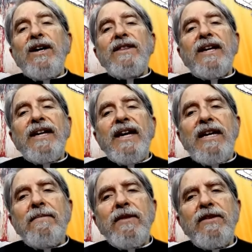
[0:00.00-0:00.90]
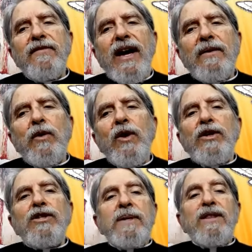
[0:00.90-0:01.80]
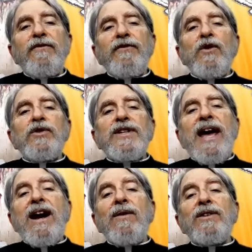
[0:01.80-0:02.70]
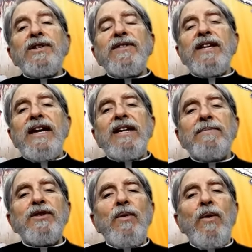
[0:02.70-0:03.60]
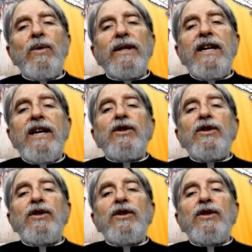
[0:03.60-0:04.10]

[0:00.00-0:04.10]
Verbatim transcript: the kingdom of the divine will, to be the first heiress of the kingdom so holy,